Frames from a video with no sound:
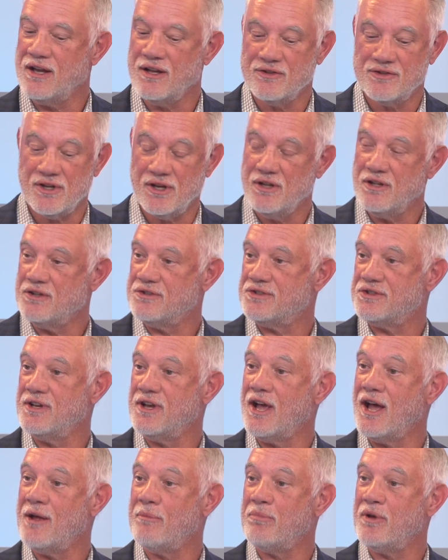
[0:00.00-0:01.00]
It's in the
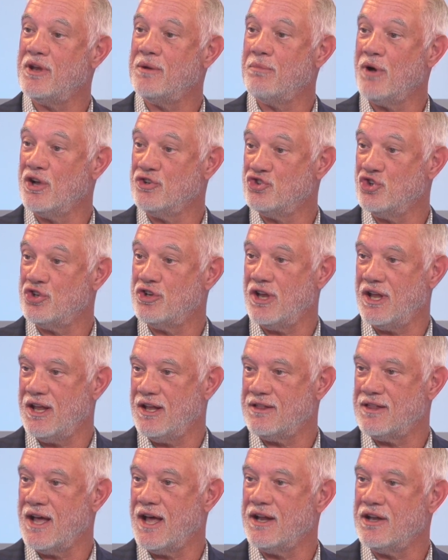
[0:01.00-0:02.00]
CIP budget to
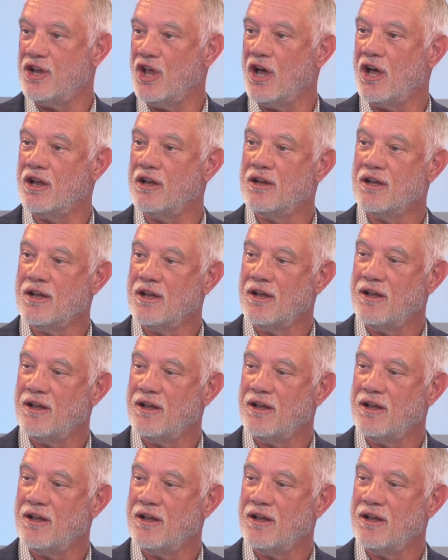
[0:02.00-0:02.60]
get that done.